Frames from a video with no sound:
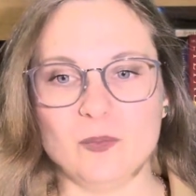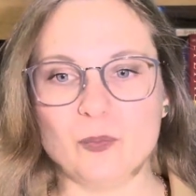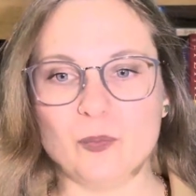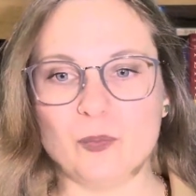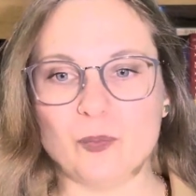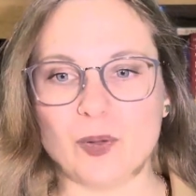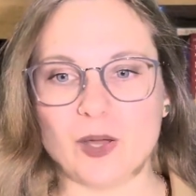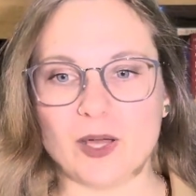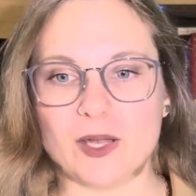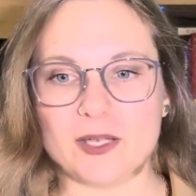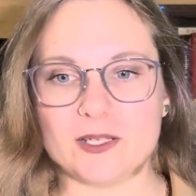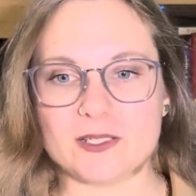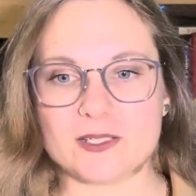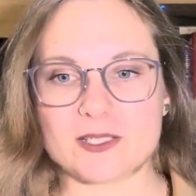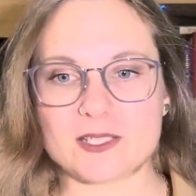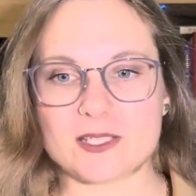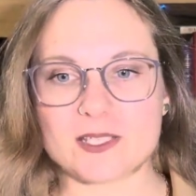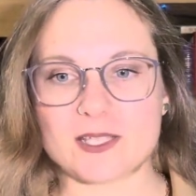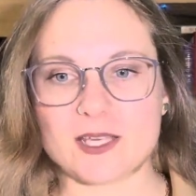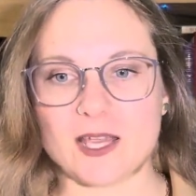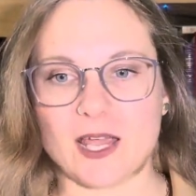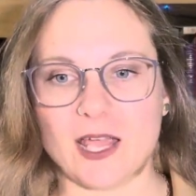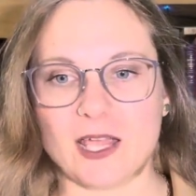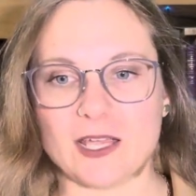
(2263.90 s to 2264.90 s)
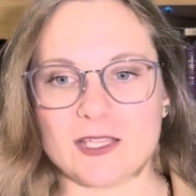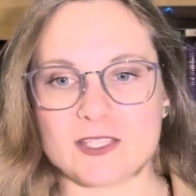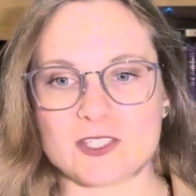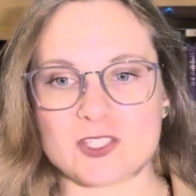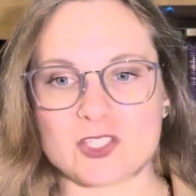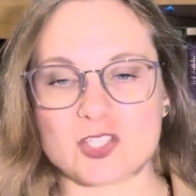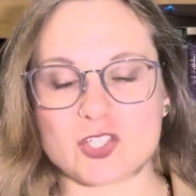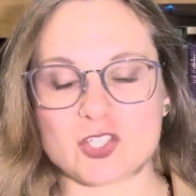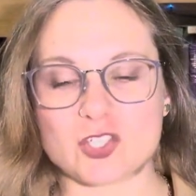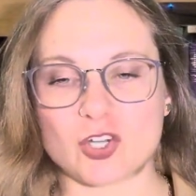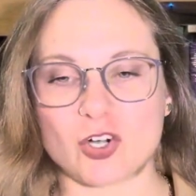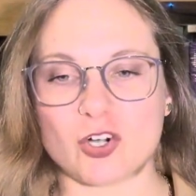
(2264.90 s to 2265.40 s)
But I
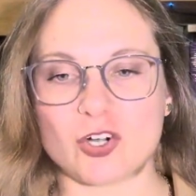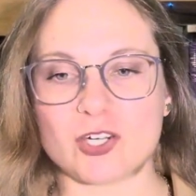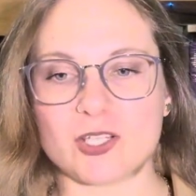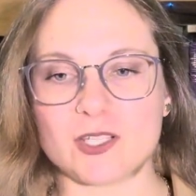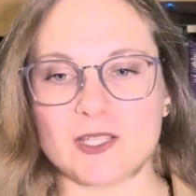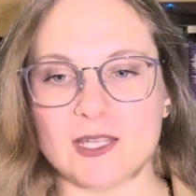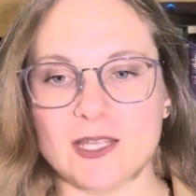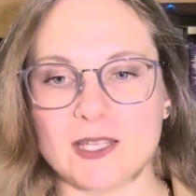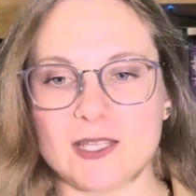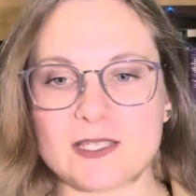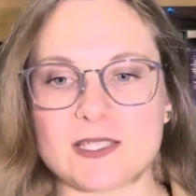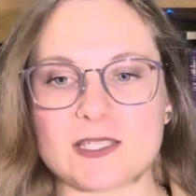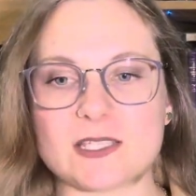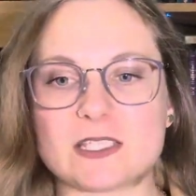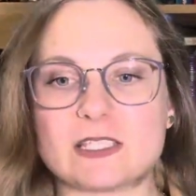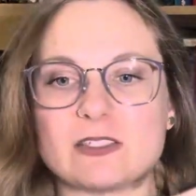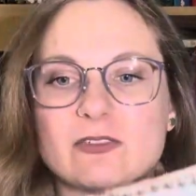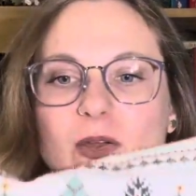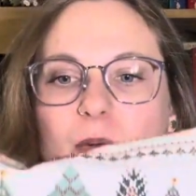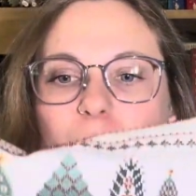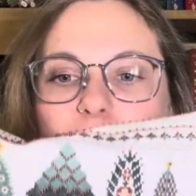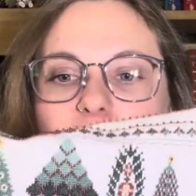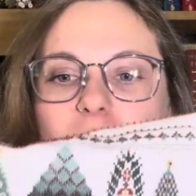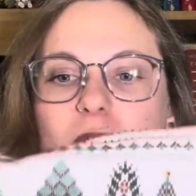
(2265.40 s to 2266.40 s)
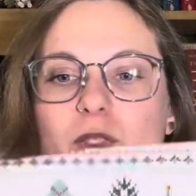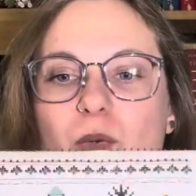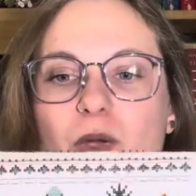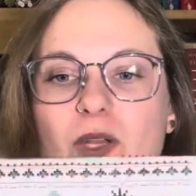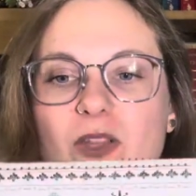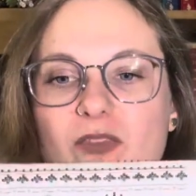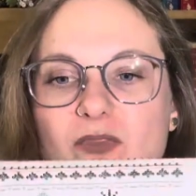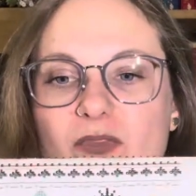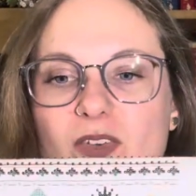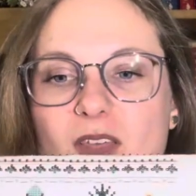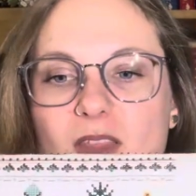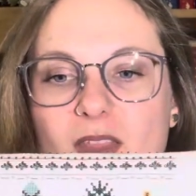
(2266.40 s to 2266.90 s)
started this February
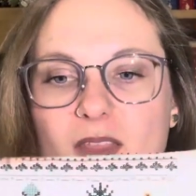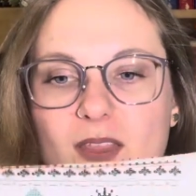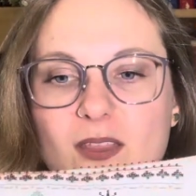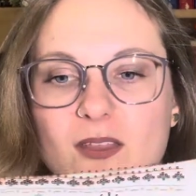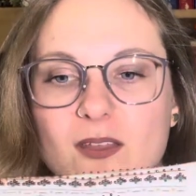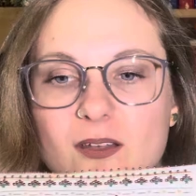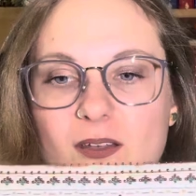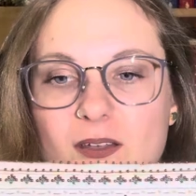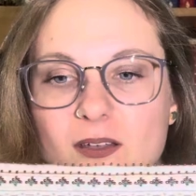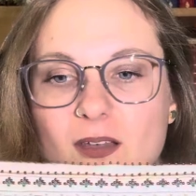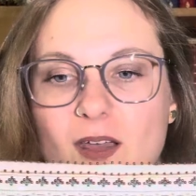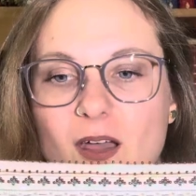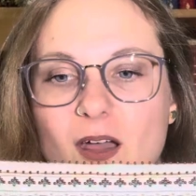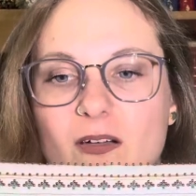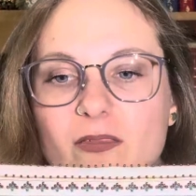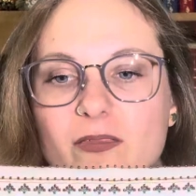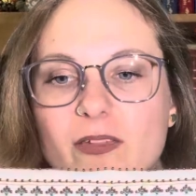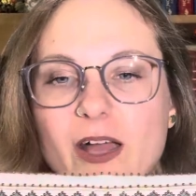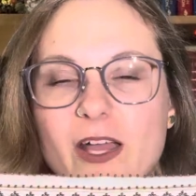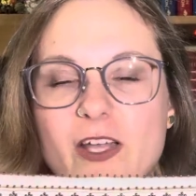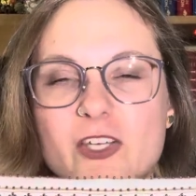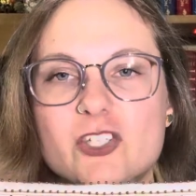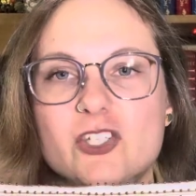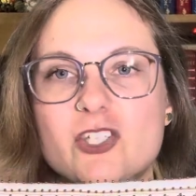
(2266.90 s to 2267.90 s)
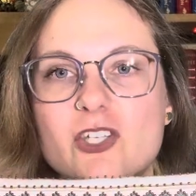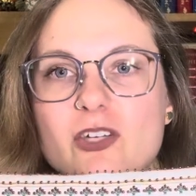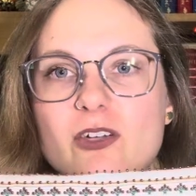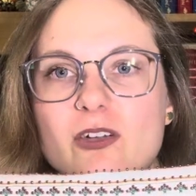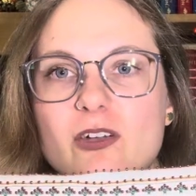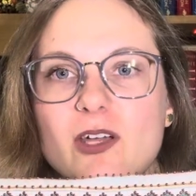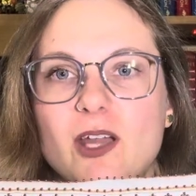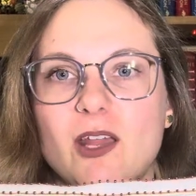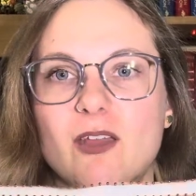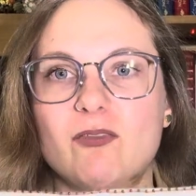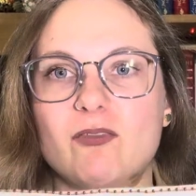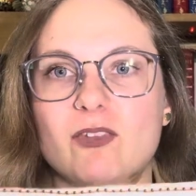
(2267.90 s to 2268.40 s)
25th of last year,
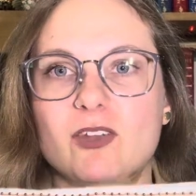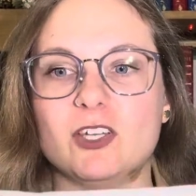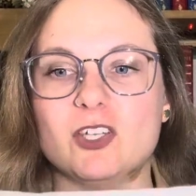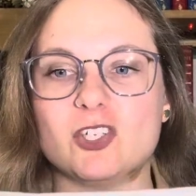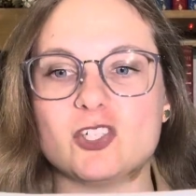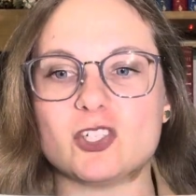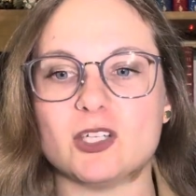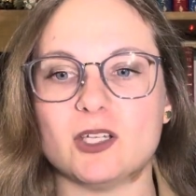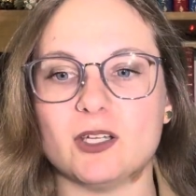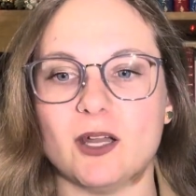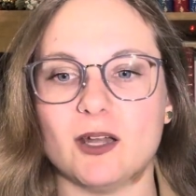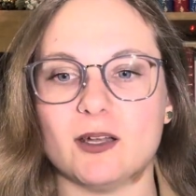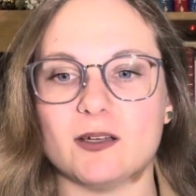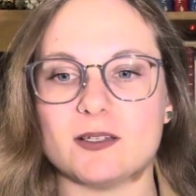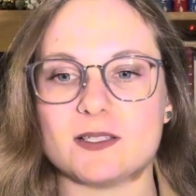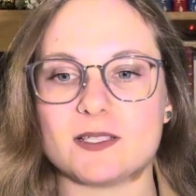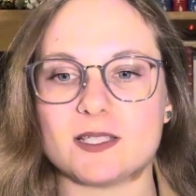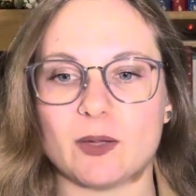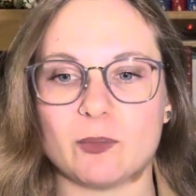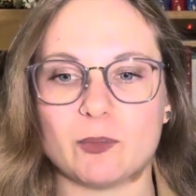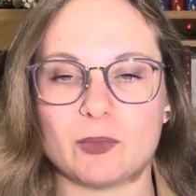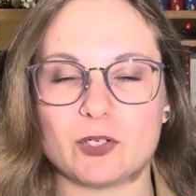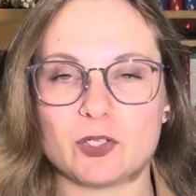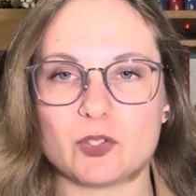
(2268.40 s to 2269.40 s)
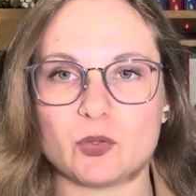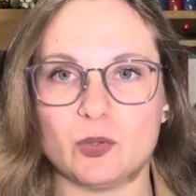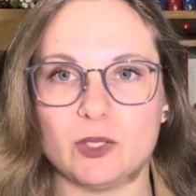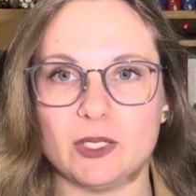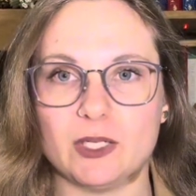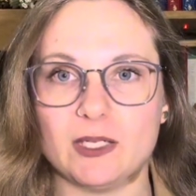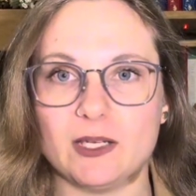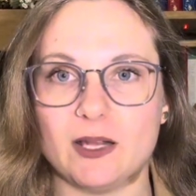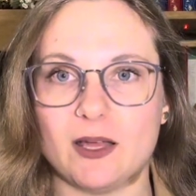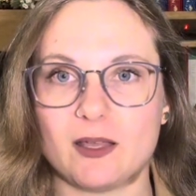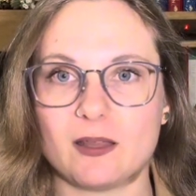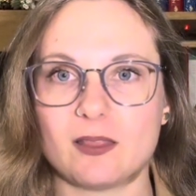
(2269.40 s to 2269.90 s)
and I finished it on December
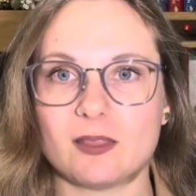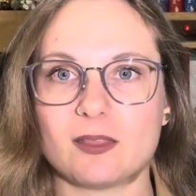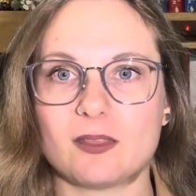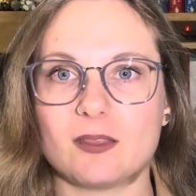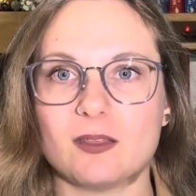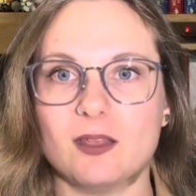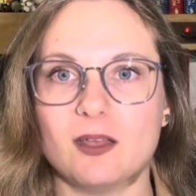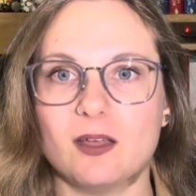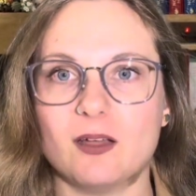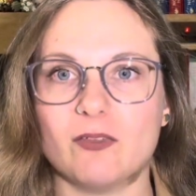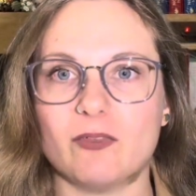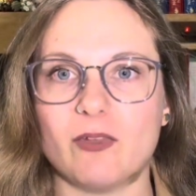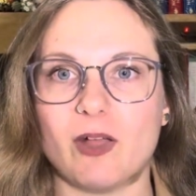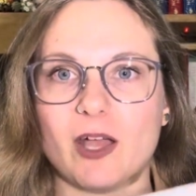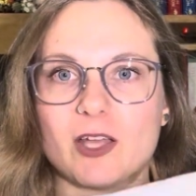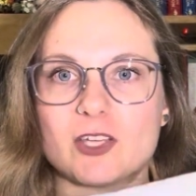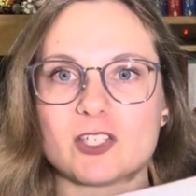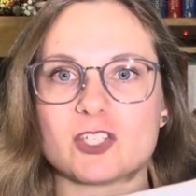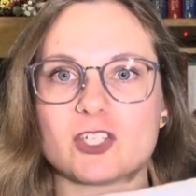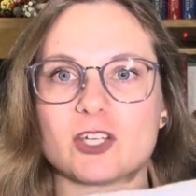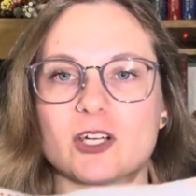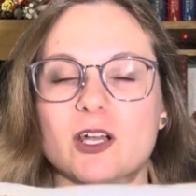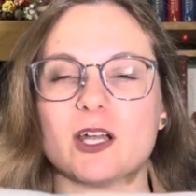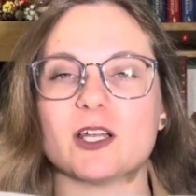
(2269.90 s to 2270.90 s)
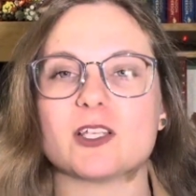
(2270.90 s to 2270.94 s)
29th of last year.